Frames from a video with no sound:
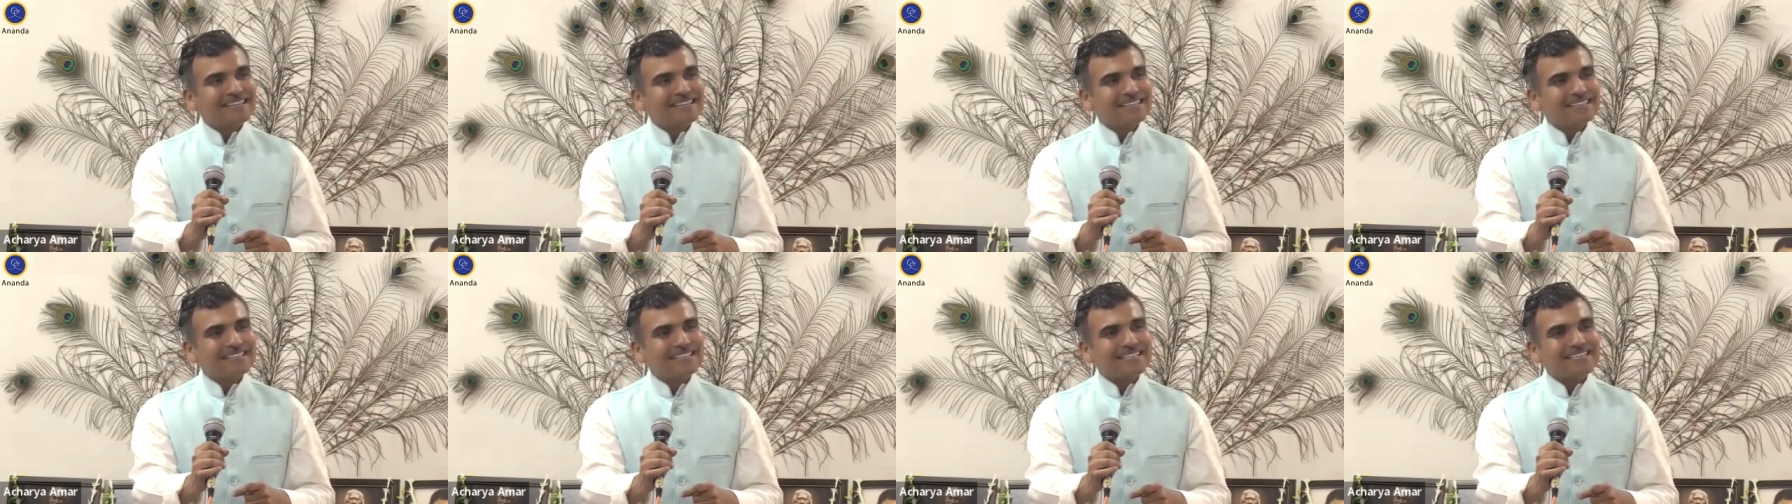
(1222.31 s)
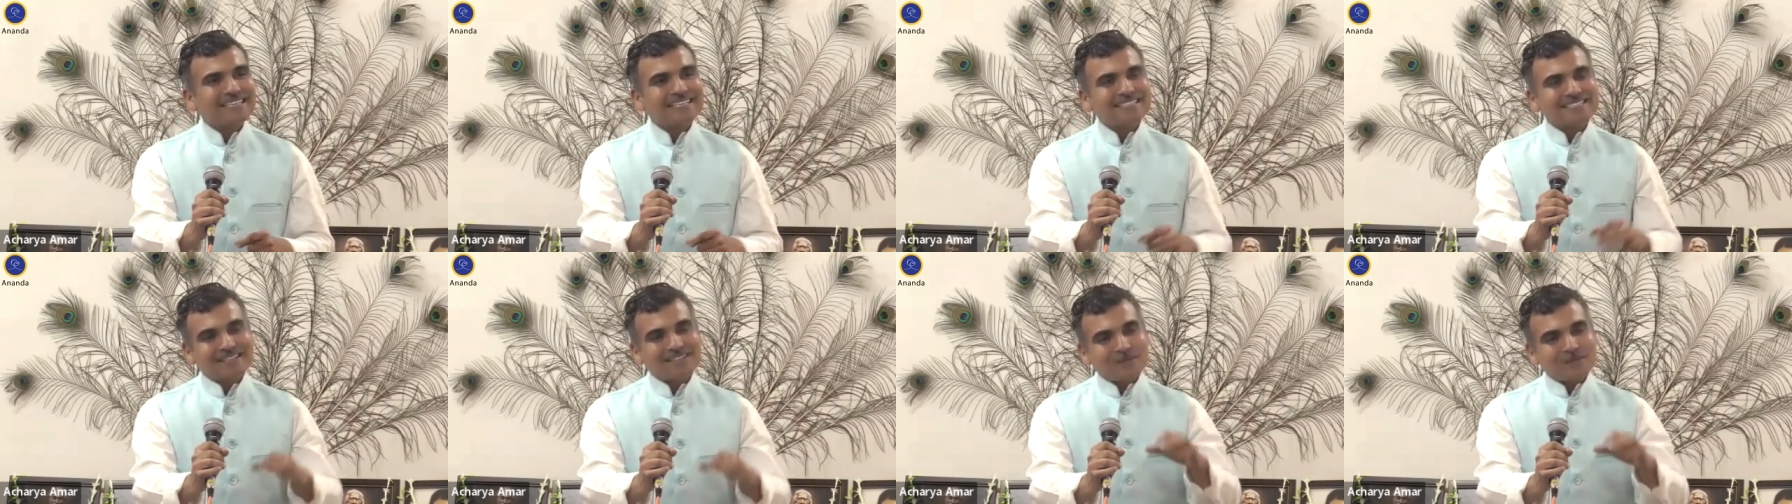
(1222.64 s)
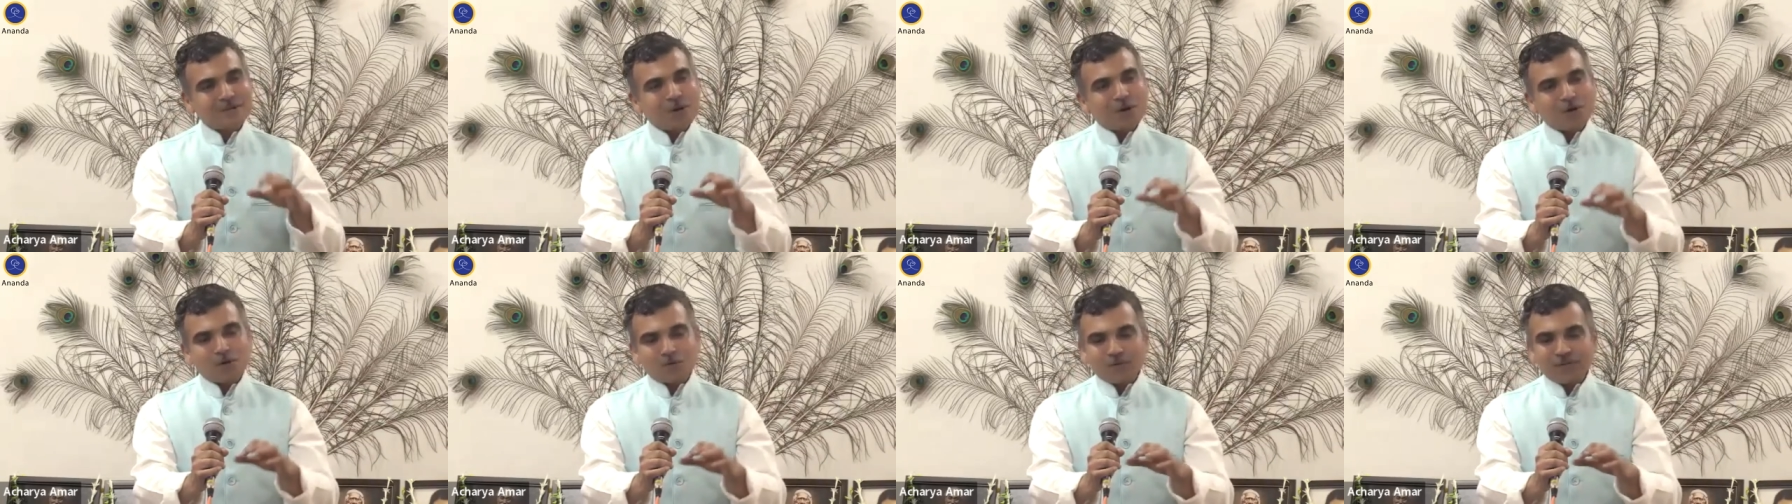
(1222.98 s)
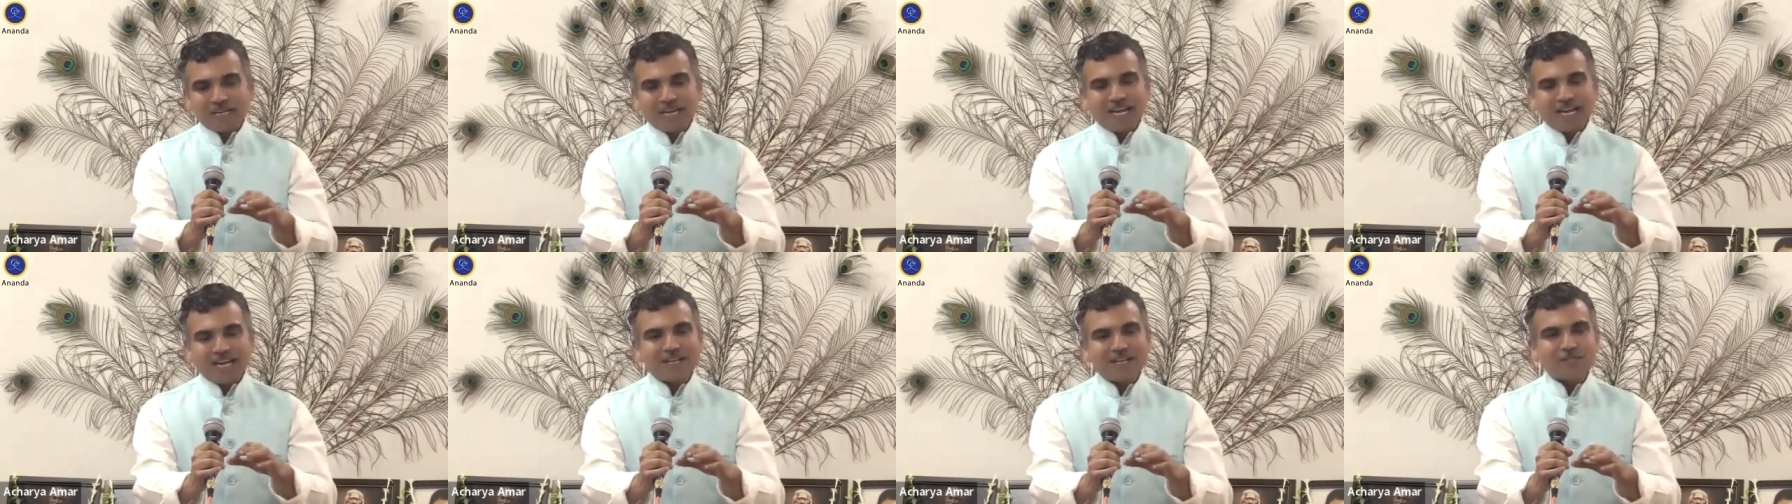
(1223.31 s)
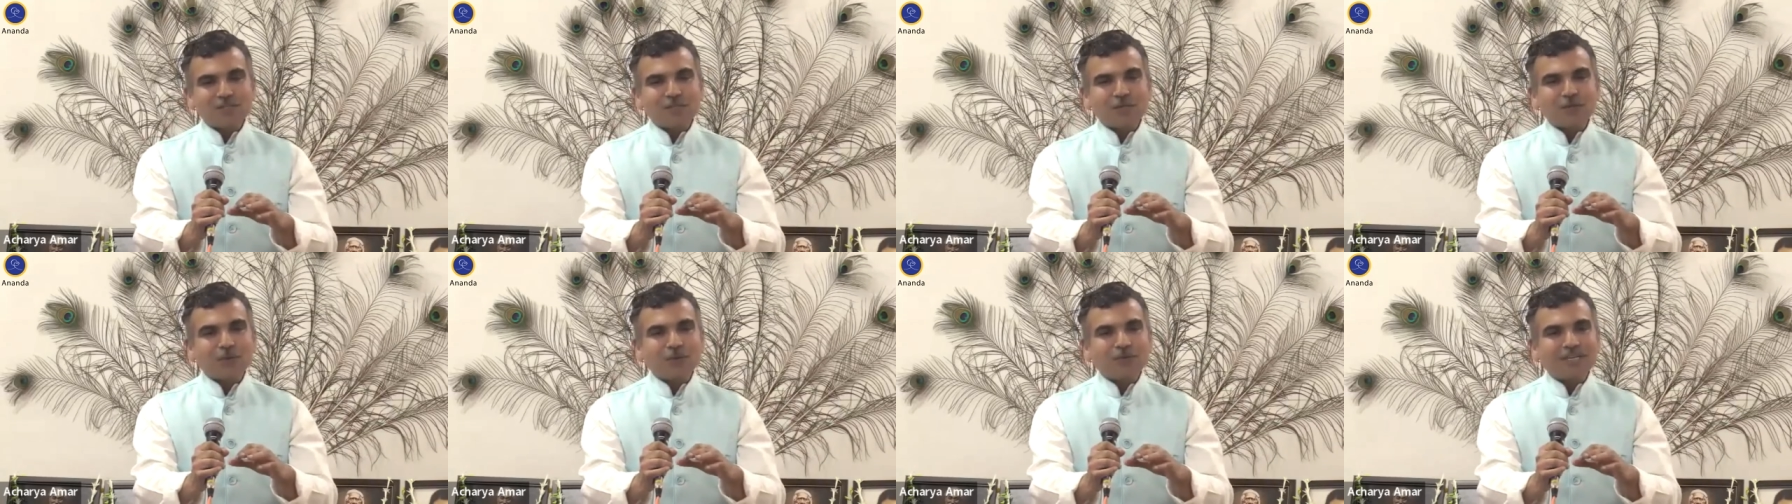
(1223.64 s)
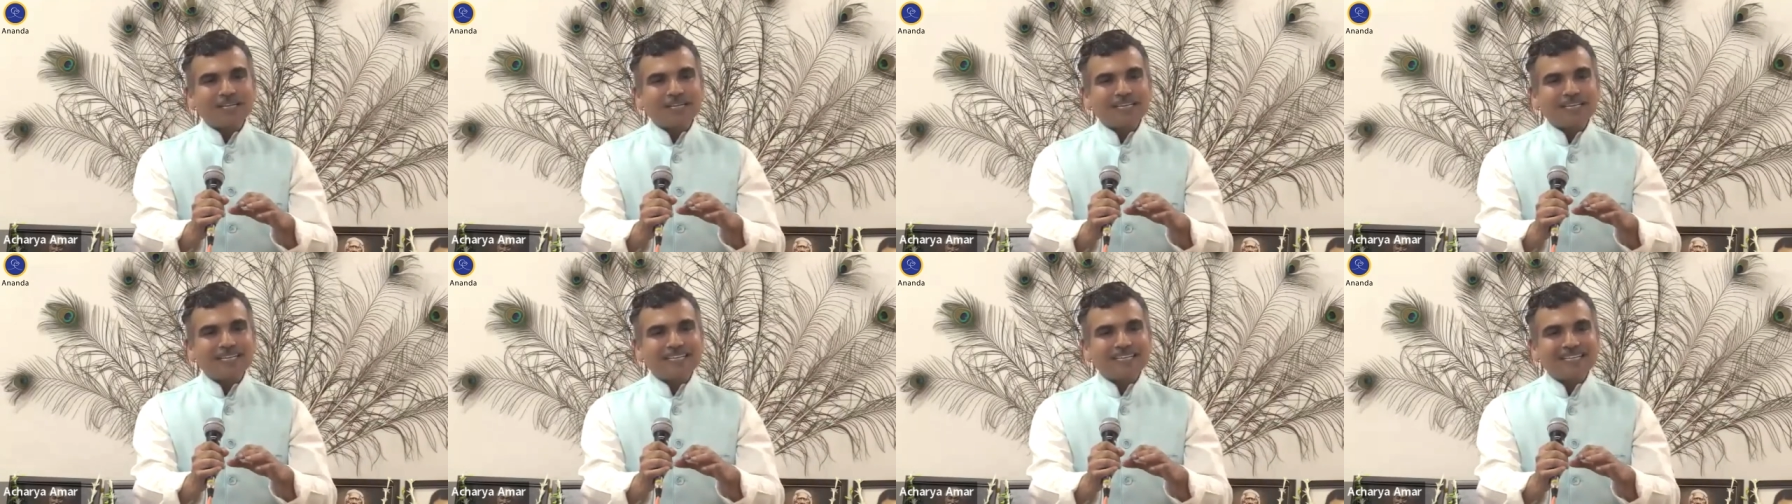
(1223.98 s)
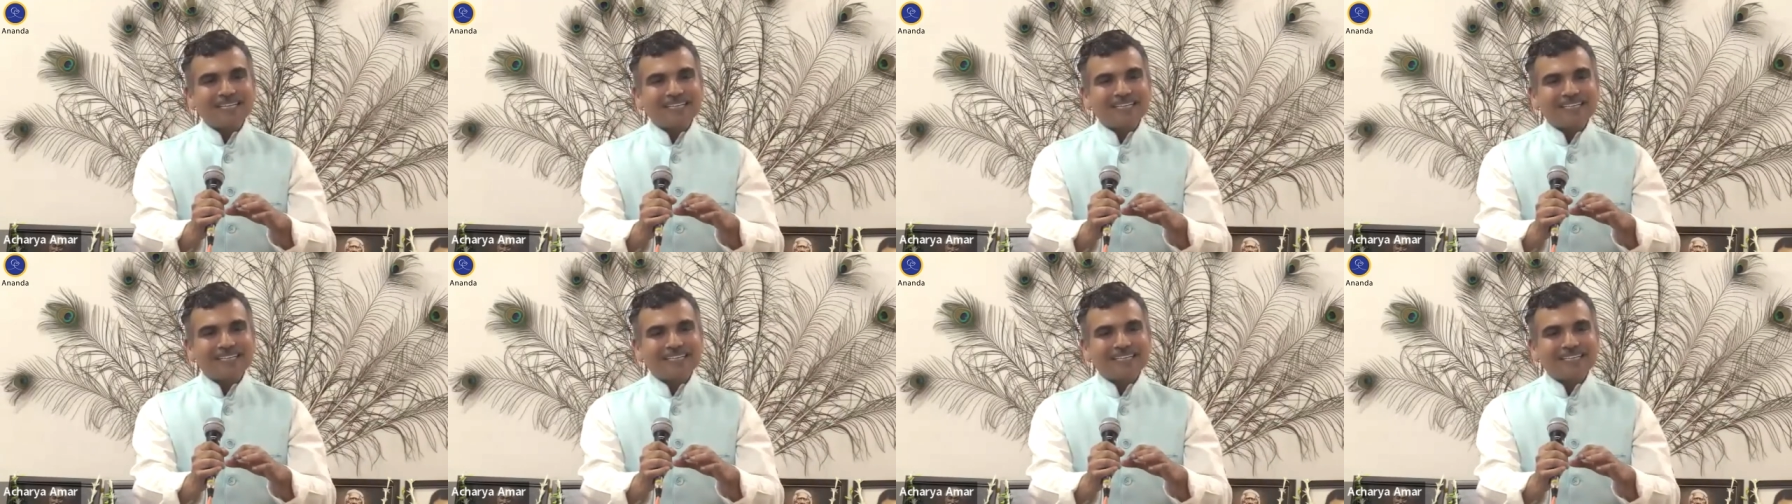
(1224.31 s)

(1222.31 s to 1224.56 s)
Then he said, God will ask you only,